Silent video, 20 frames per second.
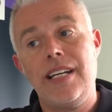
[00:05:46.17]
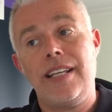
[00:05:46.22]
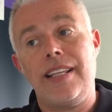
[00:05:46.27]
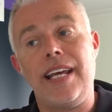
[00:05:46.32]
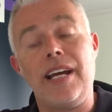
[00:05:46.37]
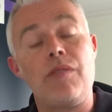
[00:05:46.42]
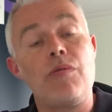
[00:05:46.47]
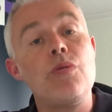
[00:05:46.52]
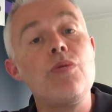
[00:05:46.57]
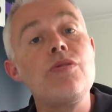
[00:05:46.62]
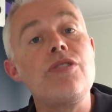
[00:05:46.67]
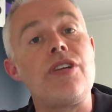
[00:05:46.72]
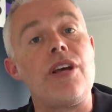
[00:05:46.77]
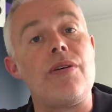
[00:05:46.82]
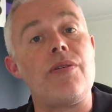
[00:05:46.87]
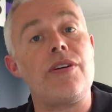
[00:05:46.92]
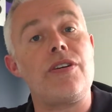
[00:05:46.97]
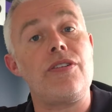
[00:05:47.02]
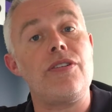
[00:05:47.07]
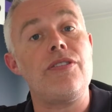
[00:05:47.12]
they are also
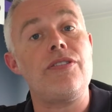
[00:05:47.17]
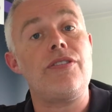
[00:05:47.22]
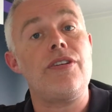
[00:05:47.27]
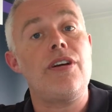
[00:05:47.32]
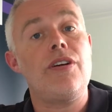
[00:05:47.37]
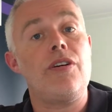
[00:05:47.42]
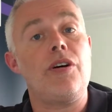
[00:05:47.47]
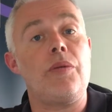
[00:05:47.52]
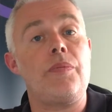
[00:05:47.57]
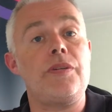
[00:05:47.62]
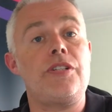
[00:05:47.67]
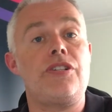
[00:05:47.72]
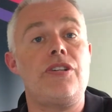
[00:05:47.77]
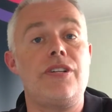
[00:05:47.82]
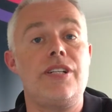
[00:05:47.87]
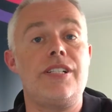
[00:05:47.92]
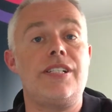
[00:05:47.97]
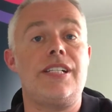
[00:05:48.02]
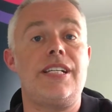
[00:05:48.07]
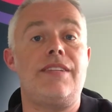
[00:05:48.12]
a good
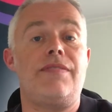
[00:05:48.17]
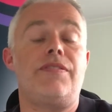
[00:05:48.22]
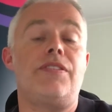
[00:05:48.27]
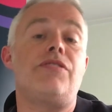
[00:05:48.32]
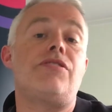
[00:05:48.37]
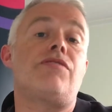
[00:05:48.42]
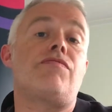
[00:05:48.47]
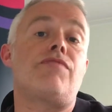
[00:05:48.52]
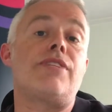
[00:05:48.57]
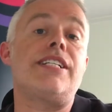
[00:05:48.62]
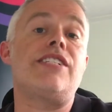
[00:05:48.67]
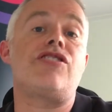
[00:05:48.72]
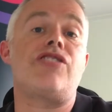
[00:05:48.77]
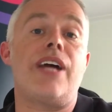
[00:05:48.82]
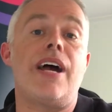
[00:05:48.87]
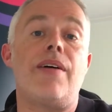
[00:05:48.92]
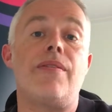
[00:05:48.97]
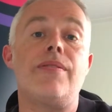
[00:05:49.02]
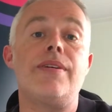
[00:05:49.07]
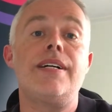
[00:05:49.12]
opportunity for you to reach
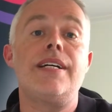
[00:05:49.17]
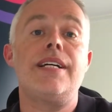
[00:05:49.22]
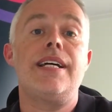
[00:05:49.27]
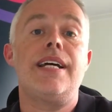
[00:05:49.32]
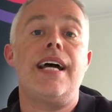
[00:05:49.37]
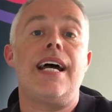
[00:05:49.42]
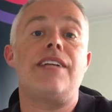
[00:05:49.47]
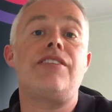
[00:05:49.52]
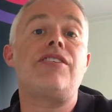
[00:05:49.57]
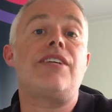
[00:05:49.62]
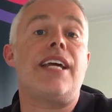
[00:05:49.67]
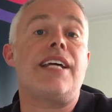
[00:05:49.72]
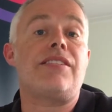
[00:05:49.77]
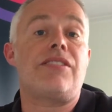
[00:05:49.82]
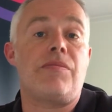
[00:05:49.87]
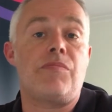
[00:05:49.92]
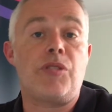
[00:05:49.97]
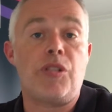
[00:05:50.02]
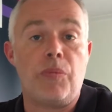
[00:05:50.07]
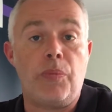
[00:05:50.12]
out and to get
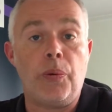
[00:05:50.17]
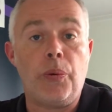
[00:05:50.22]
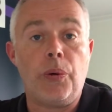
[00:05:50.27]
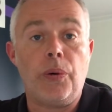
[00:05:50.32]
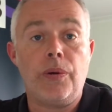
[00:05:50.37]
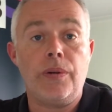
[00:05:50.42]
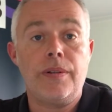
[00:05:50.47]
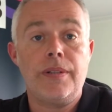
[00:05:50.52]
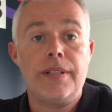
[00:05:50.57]
some support.